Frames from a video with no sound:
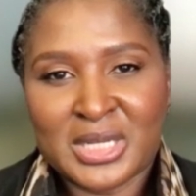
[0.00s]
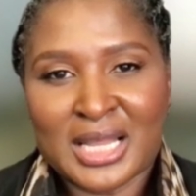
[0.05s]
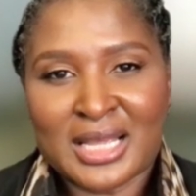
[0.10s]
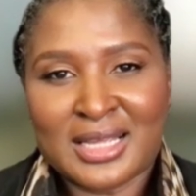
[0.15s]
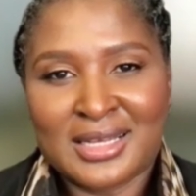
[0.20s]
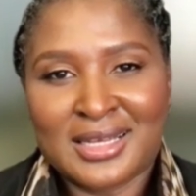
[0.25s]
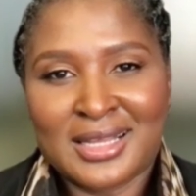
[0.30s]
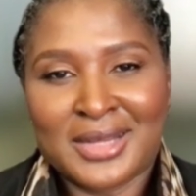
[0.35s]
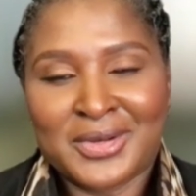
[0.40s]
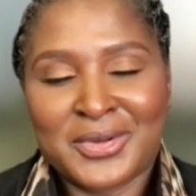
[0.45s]
But
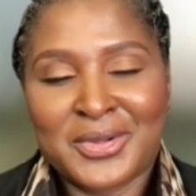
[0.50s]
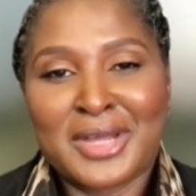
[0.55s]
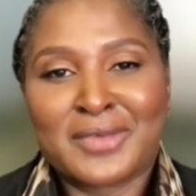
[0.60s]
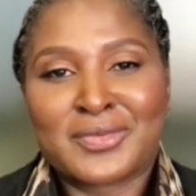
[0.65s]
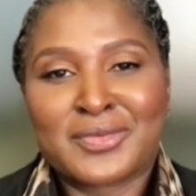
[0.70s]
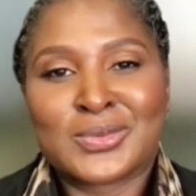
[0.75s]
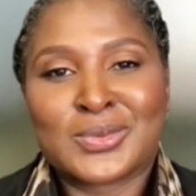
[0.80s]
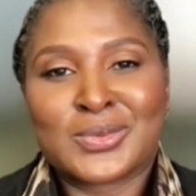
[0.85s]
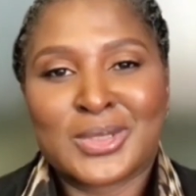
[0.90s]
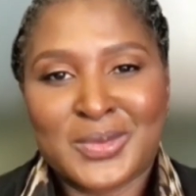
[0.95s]
luckily, I don't
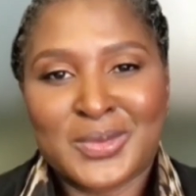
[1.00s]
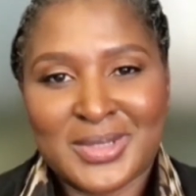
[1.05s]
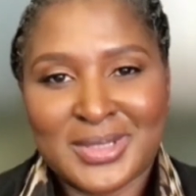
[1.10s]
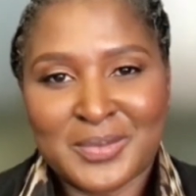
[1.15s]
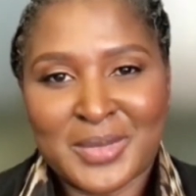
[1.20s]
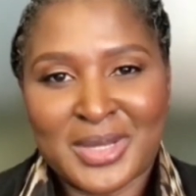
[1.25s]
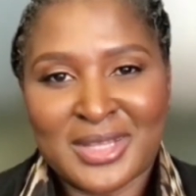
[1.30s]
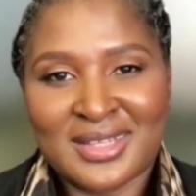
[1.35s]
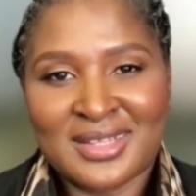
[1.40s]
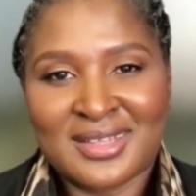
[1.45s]
have to work
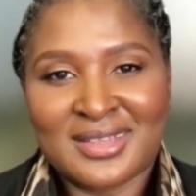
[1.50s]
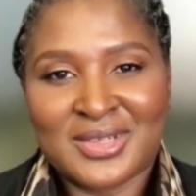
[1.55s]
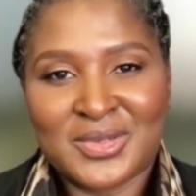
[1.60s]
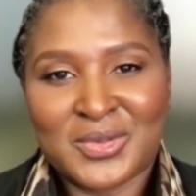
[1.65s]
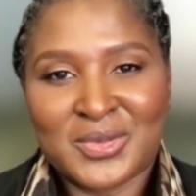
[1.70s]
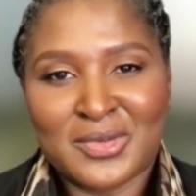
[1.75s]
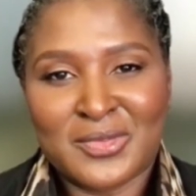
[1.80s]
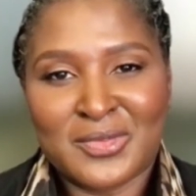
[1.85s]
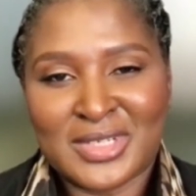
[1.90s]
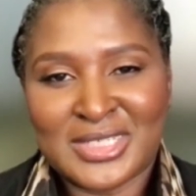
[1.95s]
with him. I think the
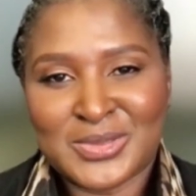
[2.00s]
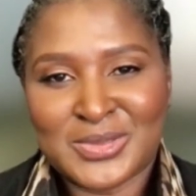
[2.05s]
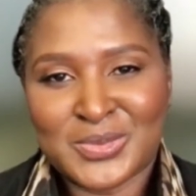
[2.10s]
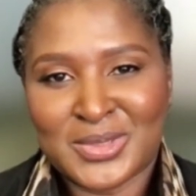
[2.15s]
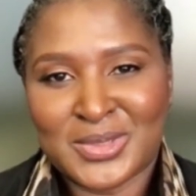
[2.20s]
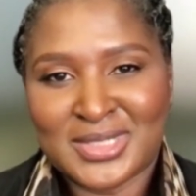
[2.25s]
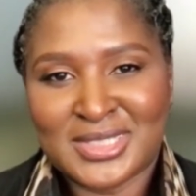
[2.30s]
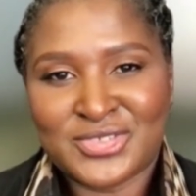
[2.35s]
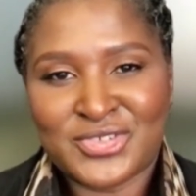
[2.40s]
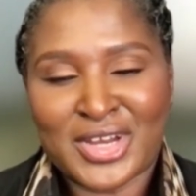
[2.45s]
two of us
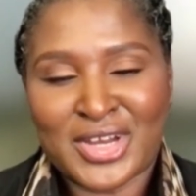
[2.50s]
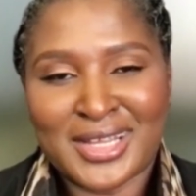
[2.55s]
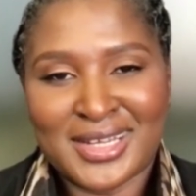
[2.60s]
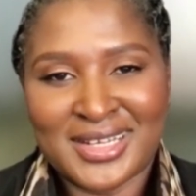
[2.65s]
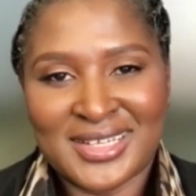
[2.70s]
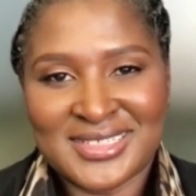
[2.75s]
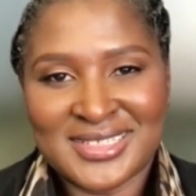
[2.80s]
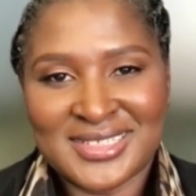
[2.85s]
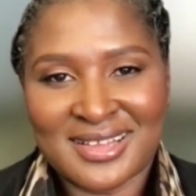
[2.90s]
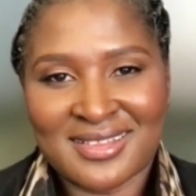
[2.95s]
would
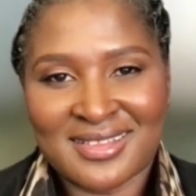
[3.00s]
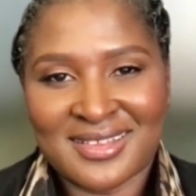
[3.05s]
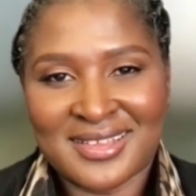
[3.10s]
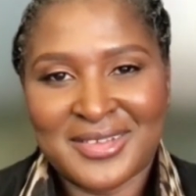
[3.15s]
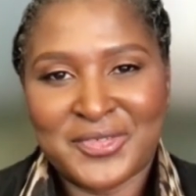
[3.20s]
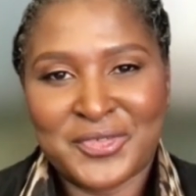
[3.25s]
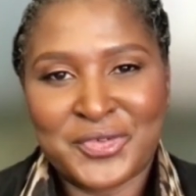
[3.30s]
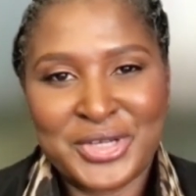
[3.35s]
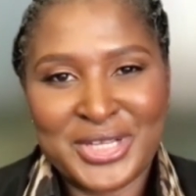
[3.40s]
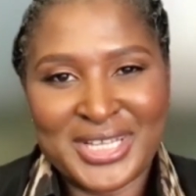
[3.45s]
strangle each other
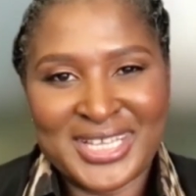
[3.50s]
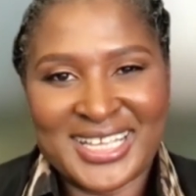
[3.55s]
